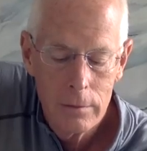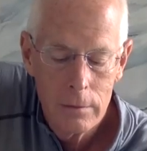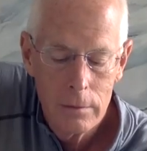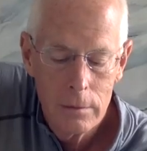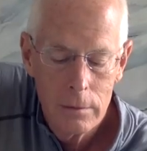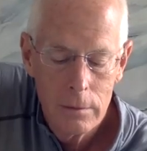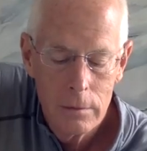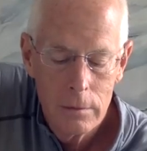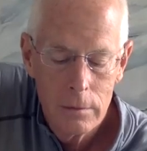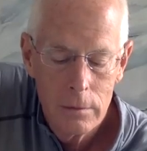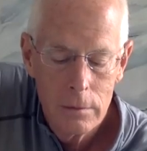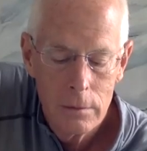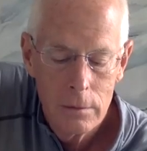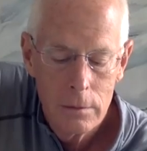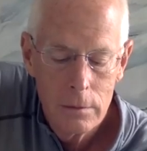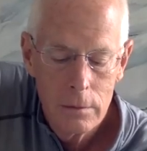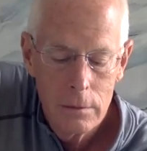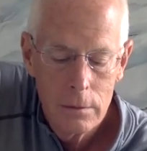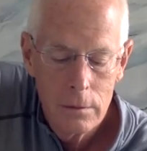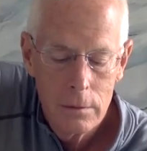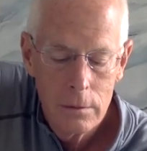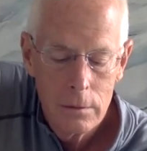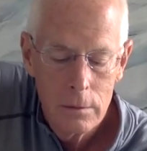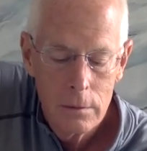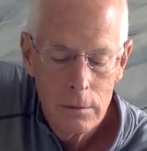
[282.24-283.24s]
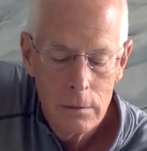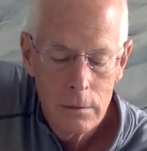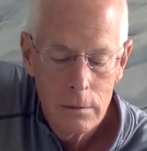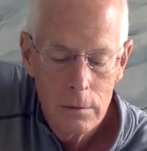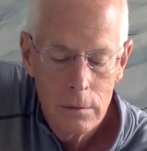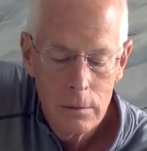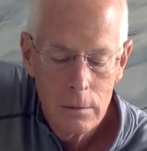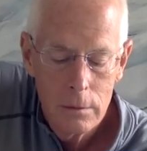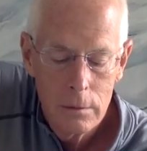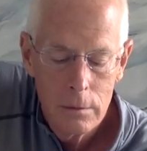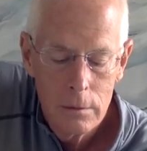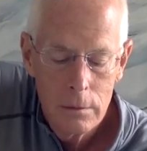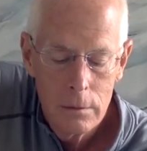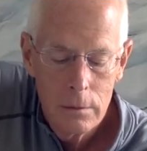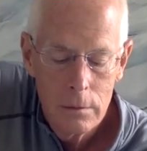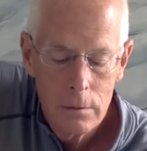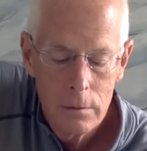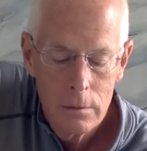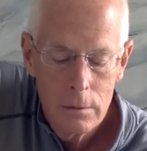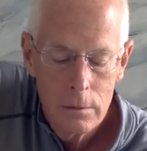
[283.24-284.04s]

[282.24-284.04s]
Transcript: (silence)